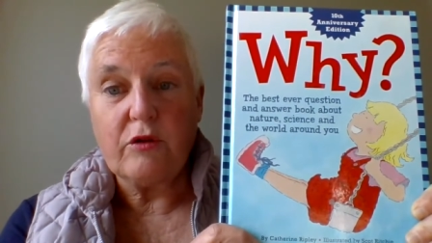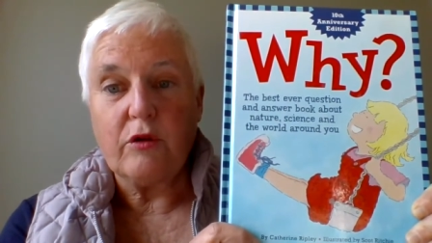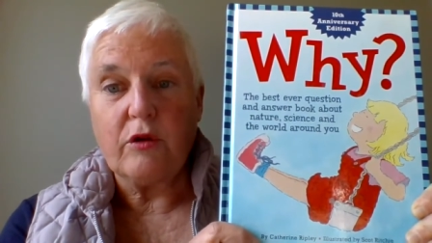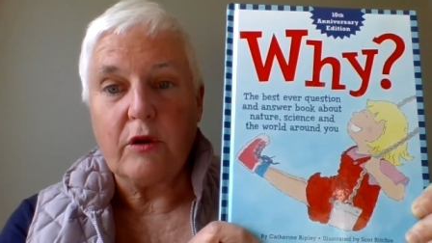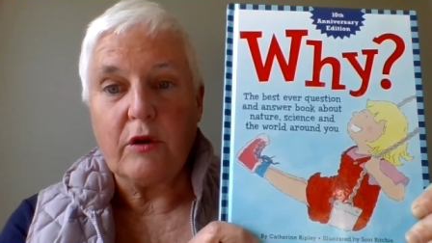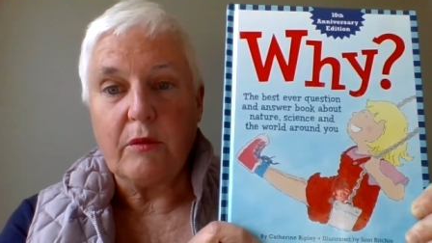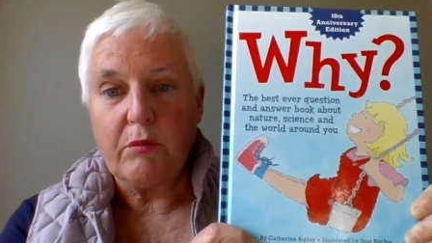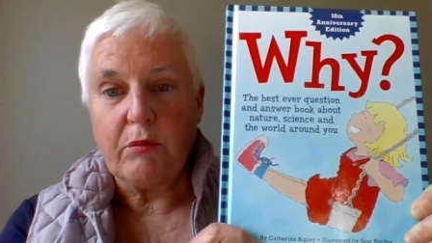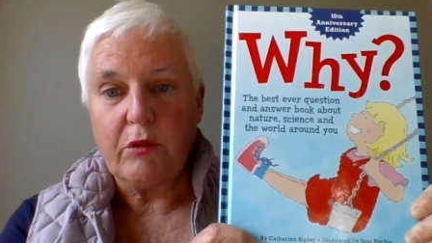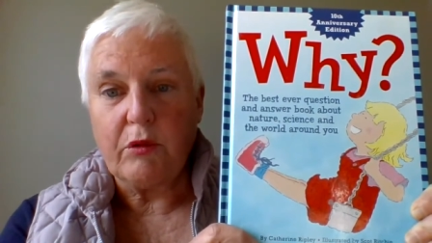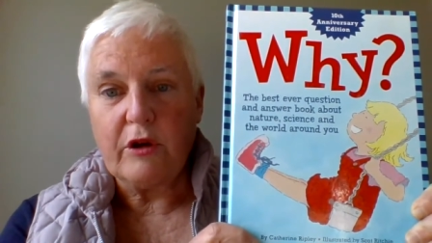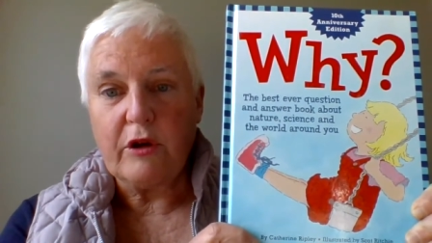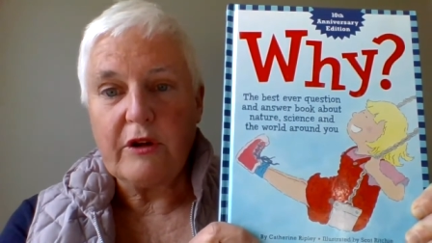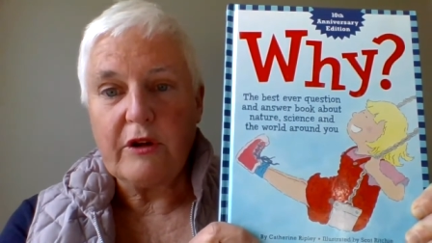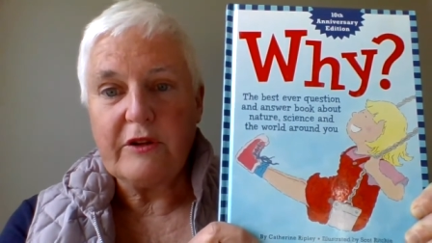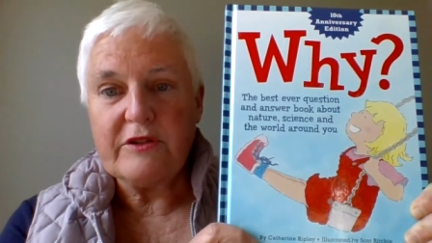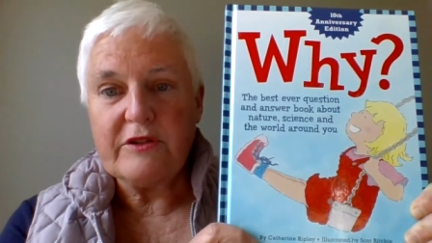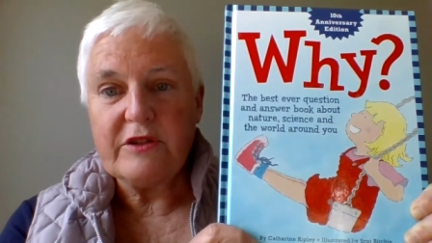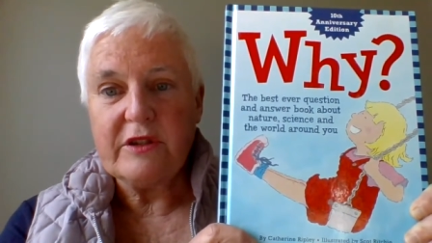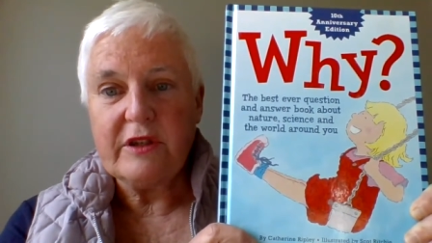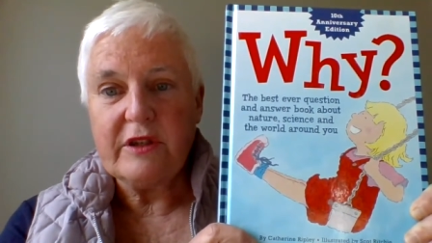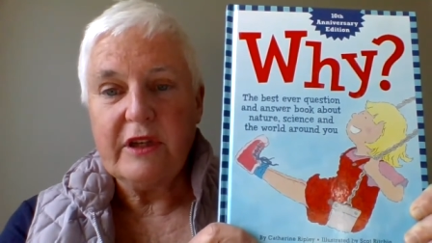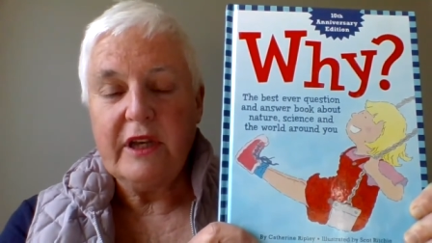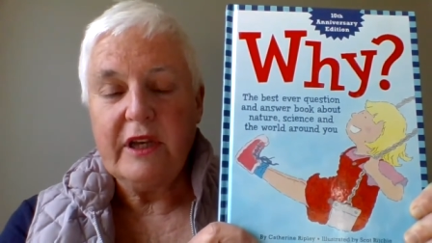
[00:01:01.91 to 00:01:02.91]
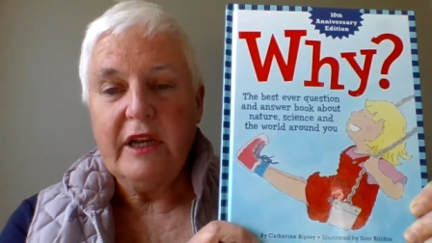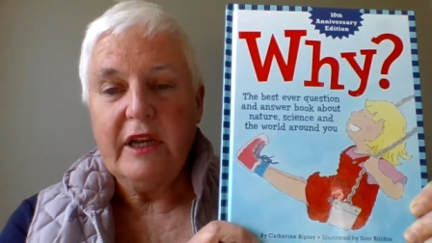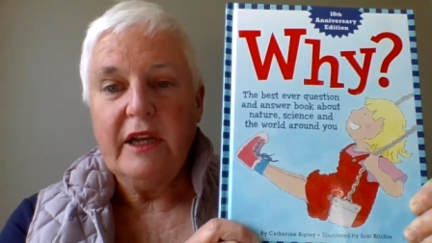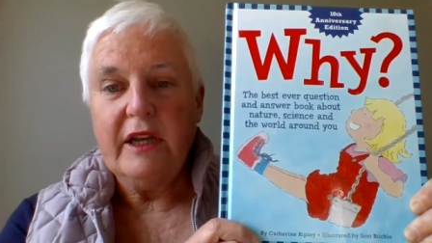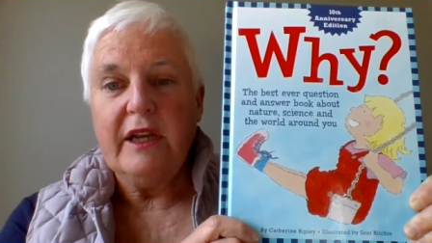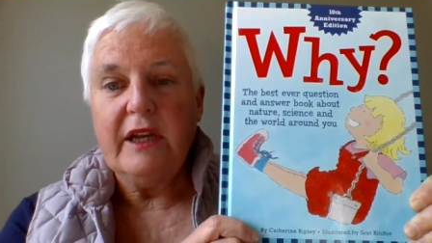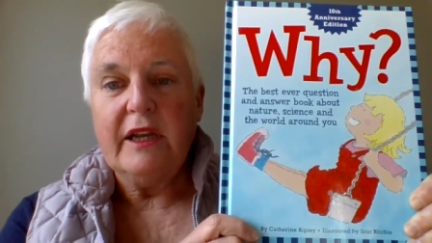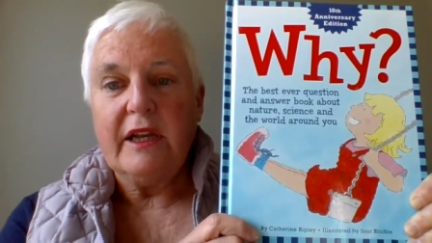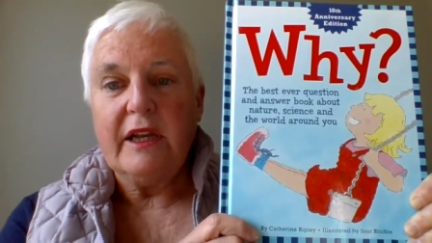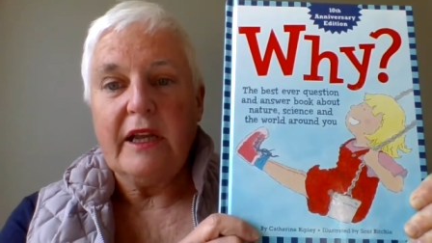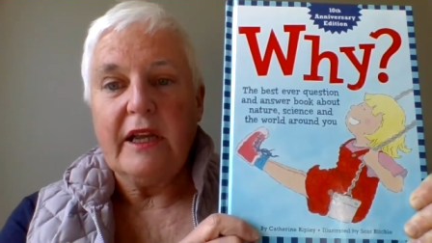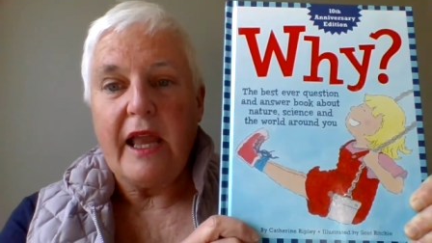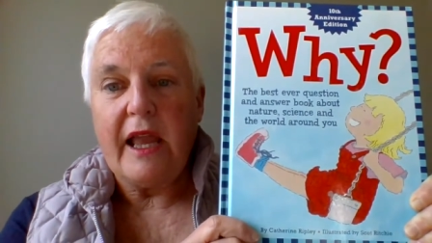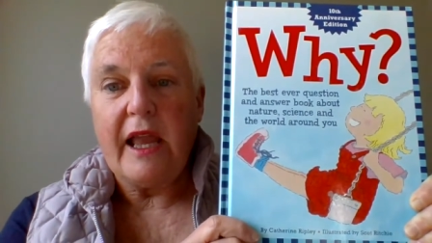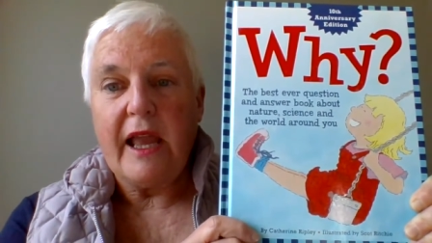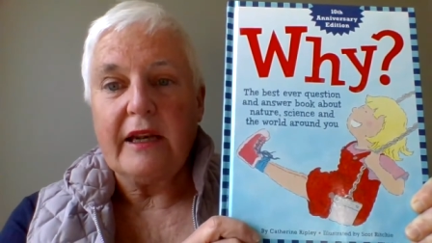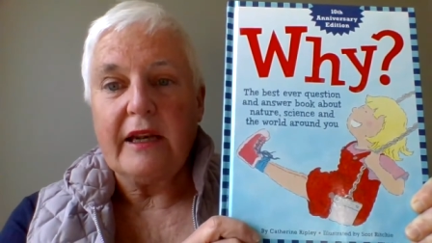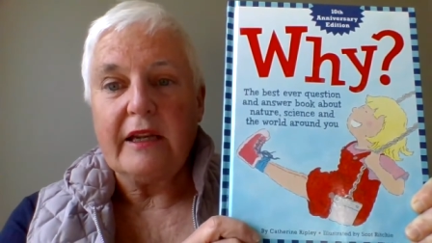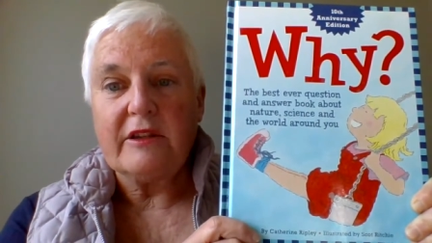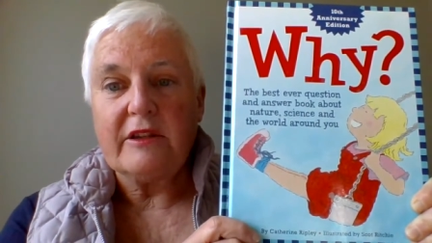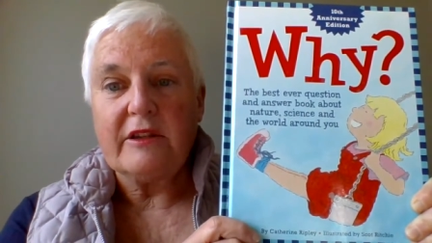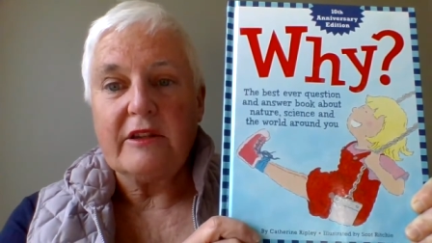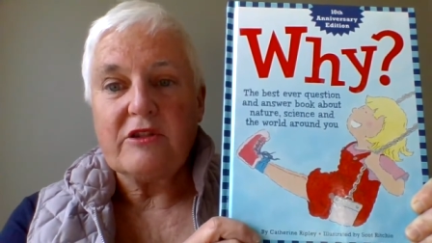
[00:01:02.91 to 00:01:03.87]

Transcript: or books, and it's